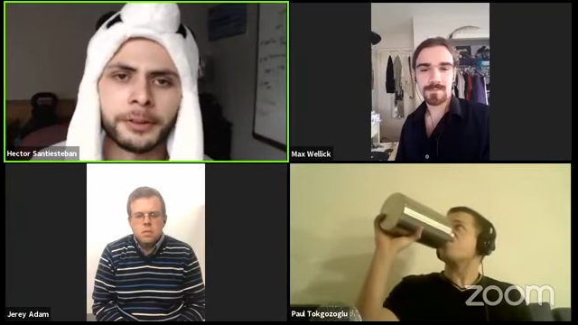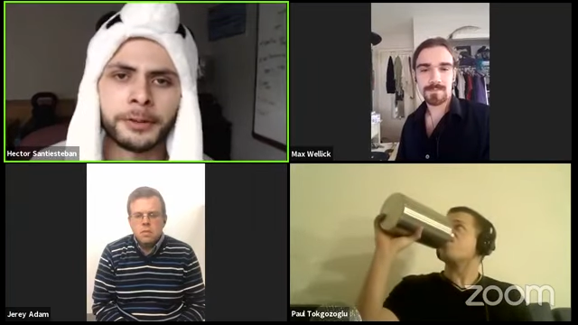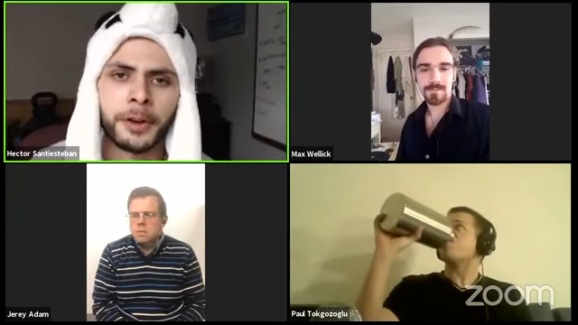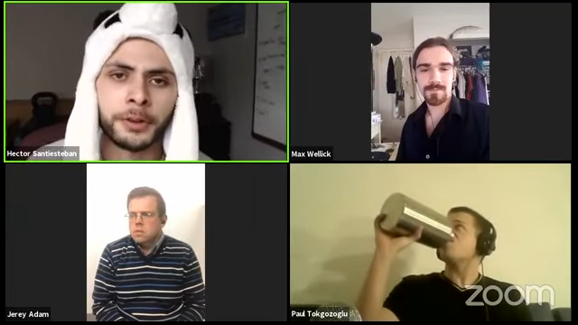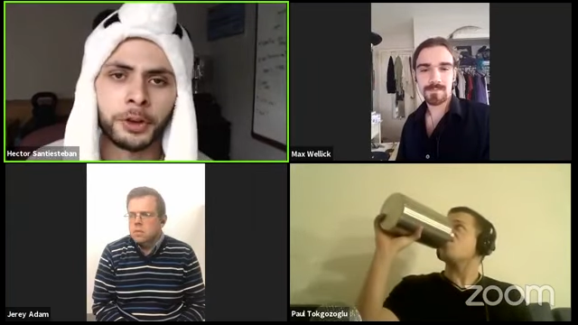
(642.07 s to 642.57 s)
Speaker 1: of,
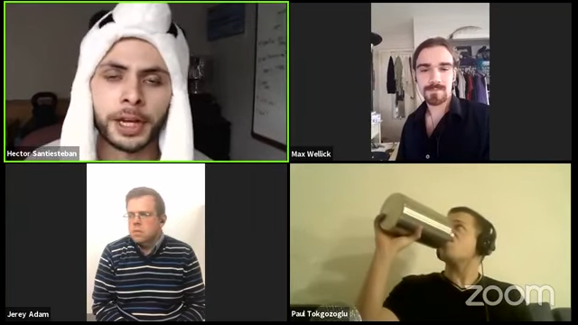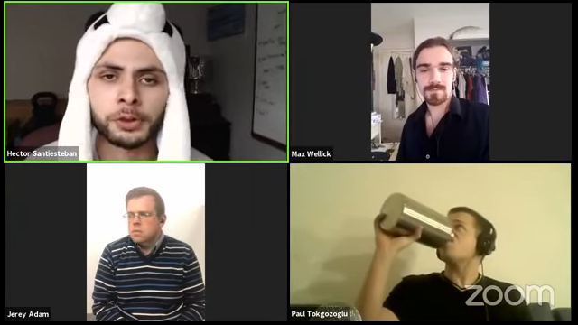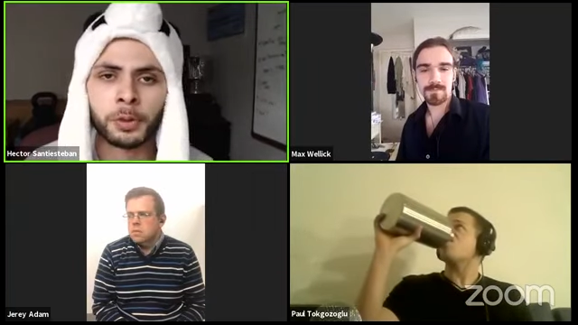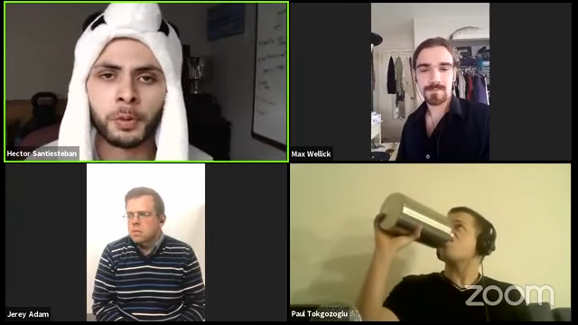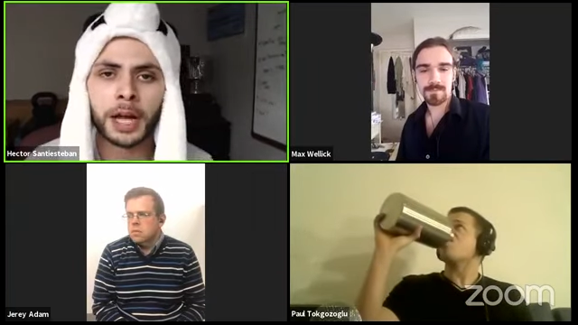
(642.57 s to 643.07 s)
of you
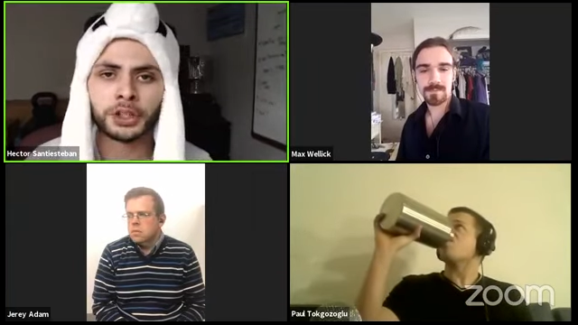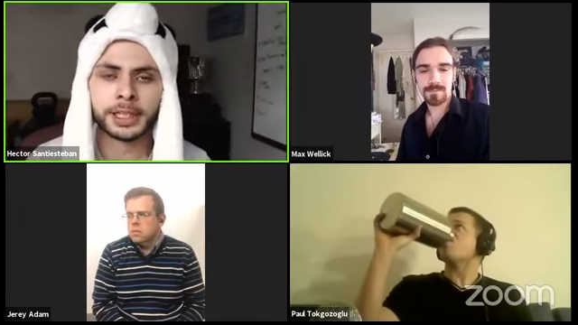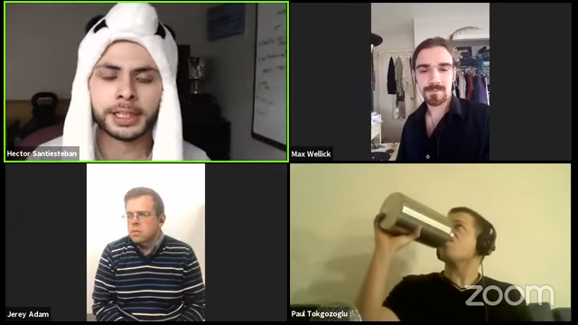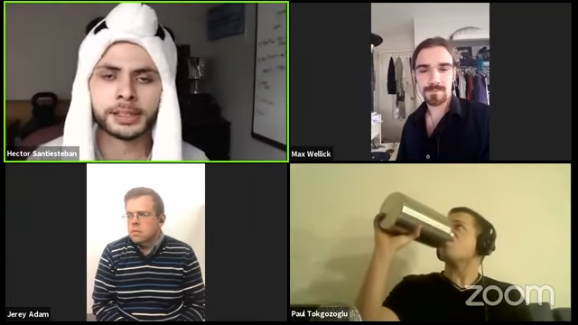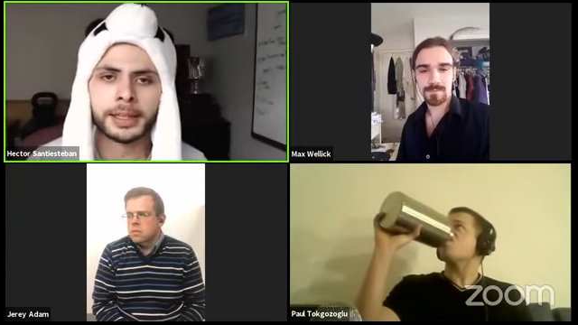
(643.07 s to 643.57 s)
guys who are
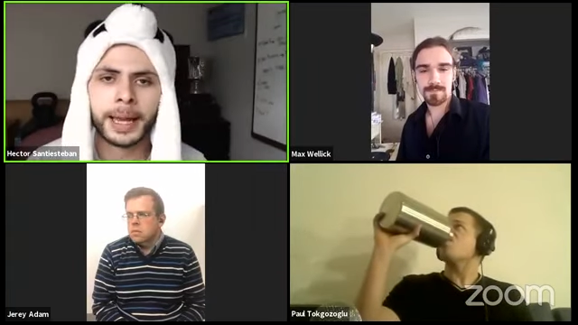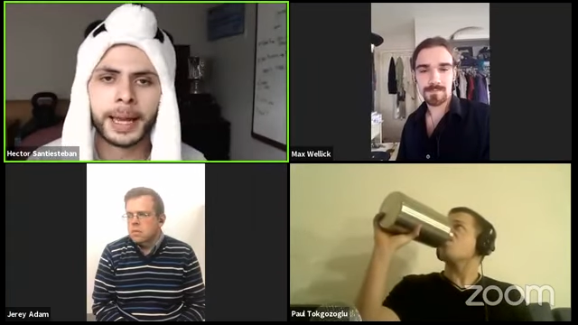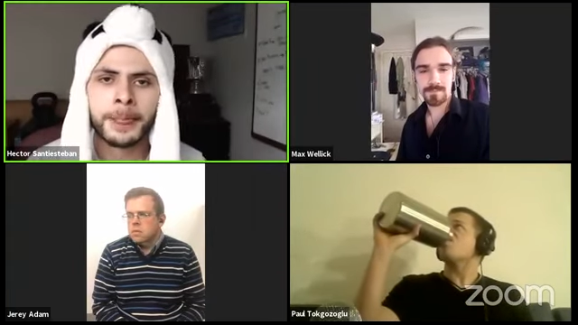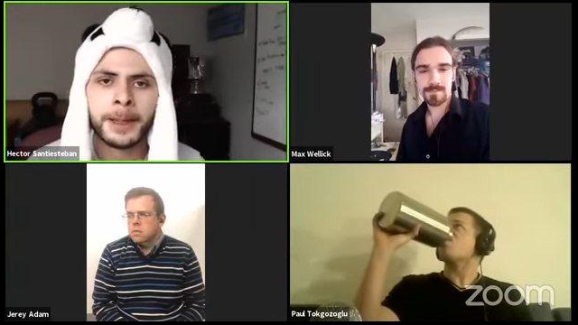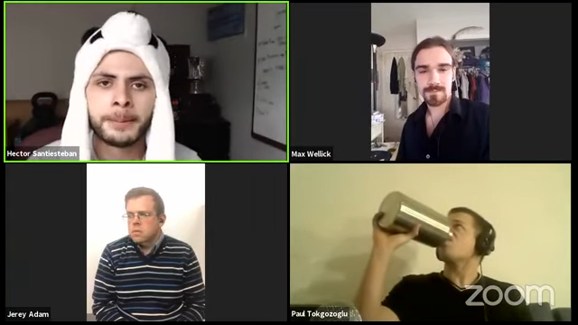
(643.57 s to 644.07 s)
watching is on
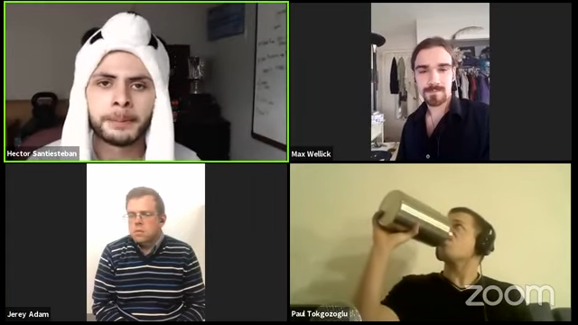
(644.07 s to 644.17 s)
that.